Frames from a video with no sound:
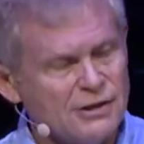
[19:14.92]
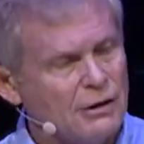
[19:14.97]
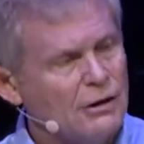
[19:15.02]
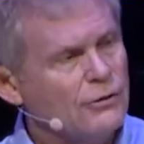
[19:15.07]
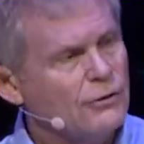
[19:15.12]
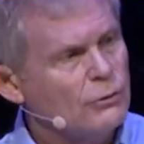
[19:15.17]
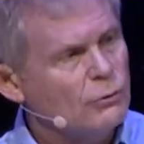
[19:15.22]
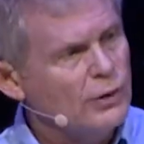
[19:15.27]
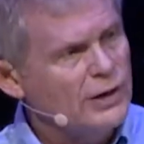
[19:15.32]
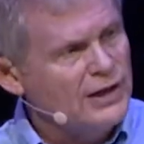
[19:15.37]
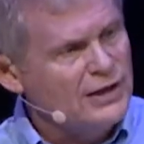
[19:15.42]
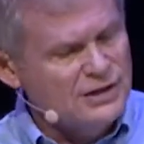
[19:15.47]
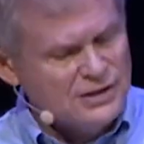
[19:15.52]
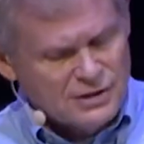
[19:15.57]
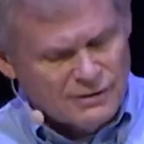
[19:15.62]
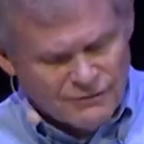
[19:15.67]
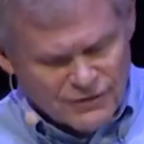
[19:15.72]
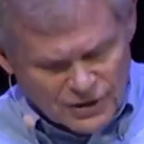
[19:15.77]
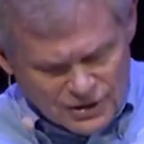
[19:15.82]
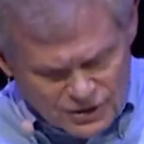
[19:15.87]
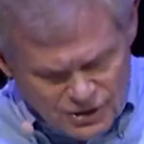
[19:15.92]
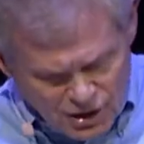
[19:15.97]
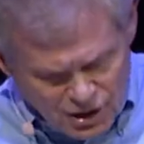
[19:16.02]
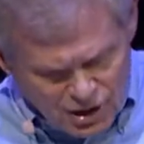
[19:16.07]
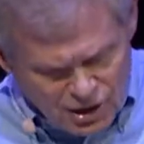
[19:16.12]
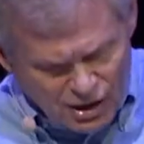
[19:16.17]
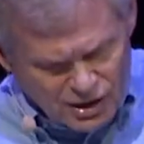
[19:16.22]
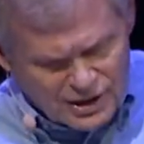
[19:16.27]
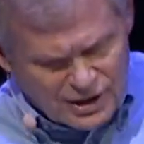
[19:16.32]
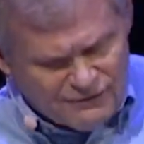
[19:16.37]
on the wings of the
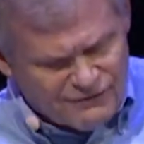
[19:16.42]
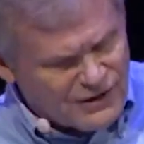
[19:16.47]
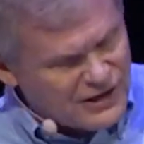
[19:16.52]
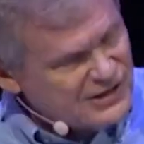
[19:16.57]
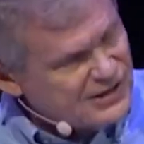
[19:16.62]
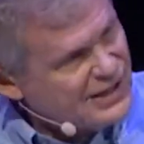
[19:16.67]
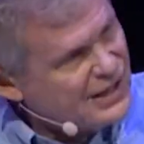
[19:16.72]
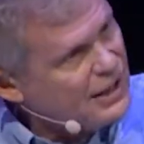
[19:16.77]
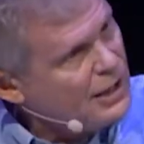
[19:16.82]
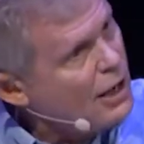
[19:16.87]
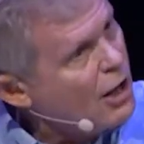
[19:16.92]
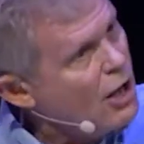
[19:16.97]
dawn, if I settle